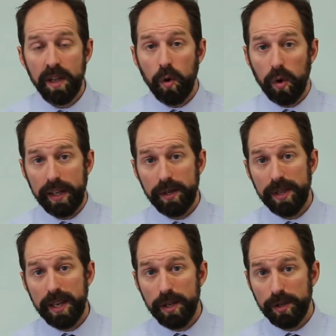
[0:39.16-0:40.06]
Orlando,
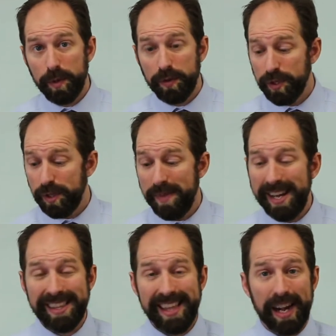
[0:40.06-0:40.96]
thank you so much for
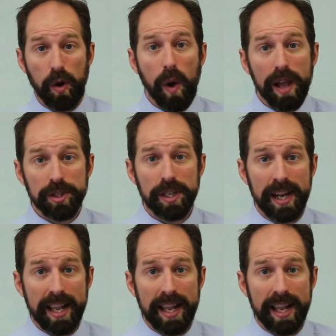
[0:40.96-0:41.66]
submitting that question.